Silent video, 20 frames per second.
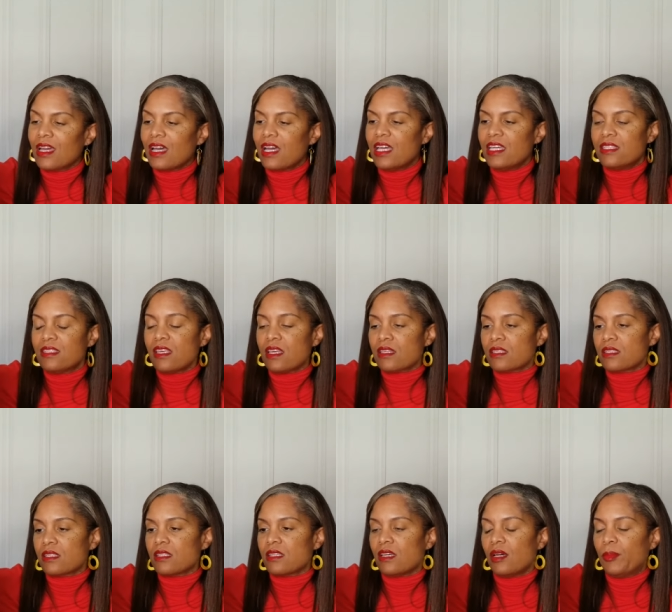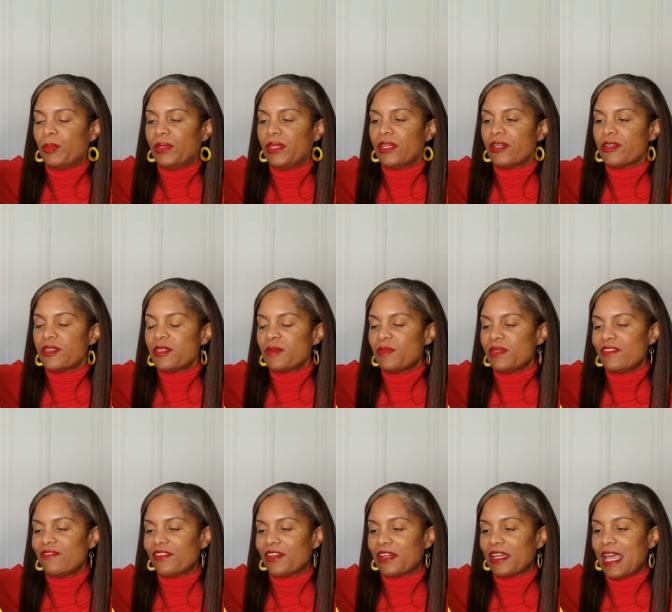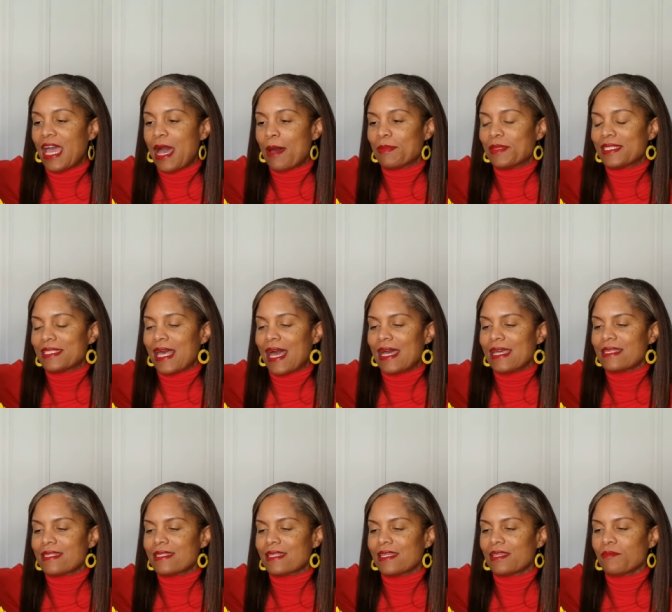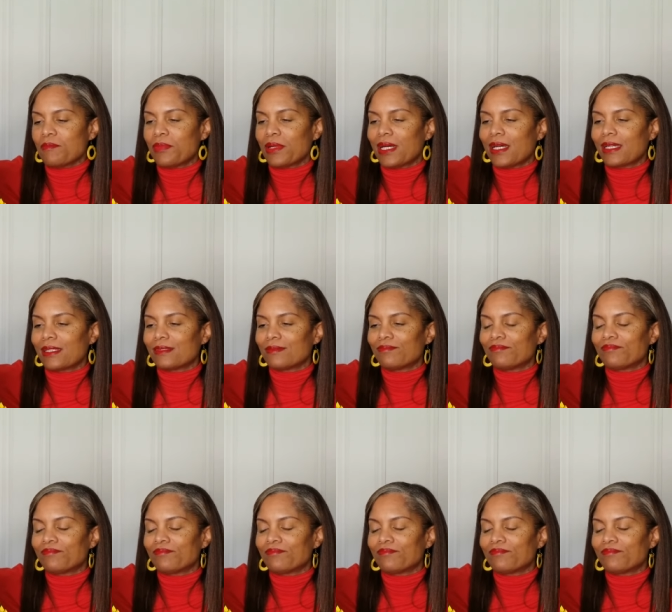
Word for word: It doesn't appear to be very appetizing, but